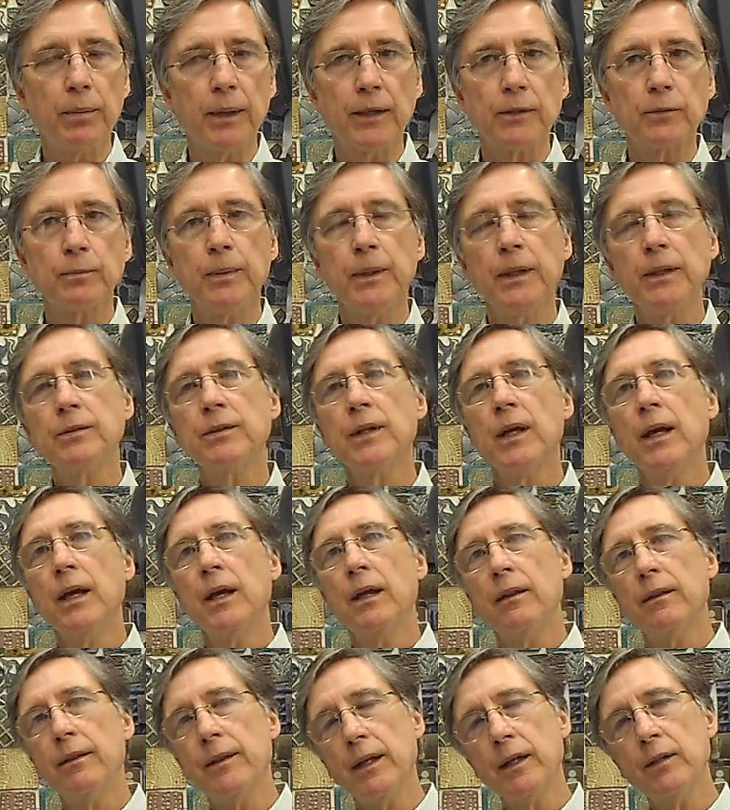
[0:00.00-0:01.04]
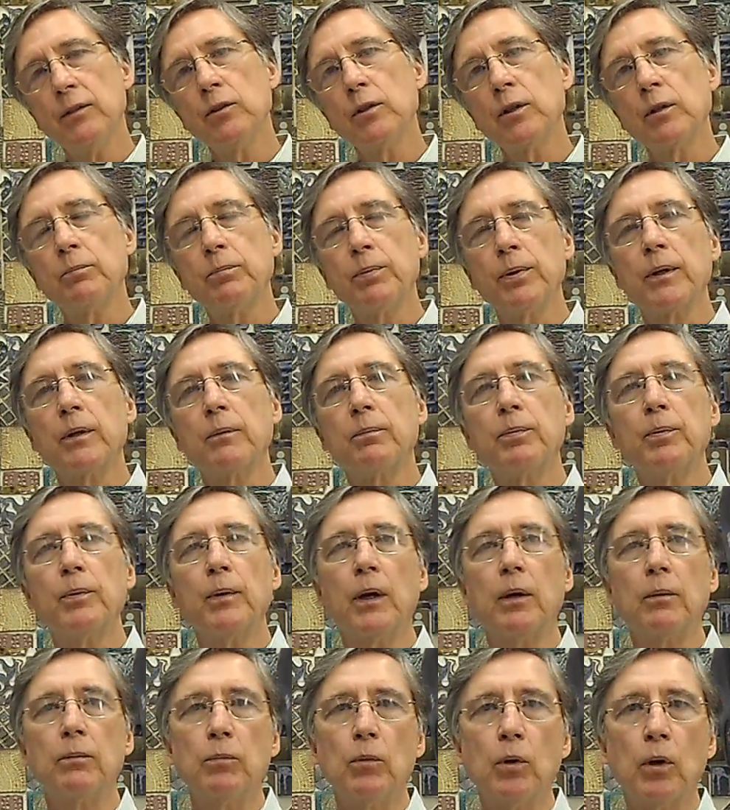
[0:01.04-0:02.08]
best piece, then you can put
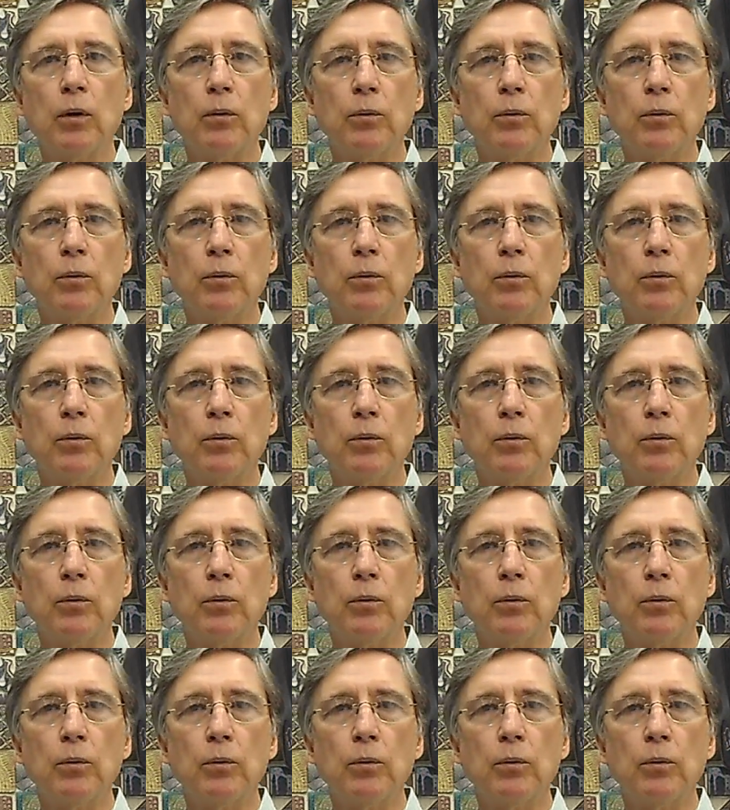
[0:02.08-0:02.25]
a more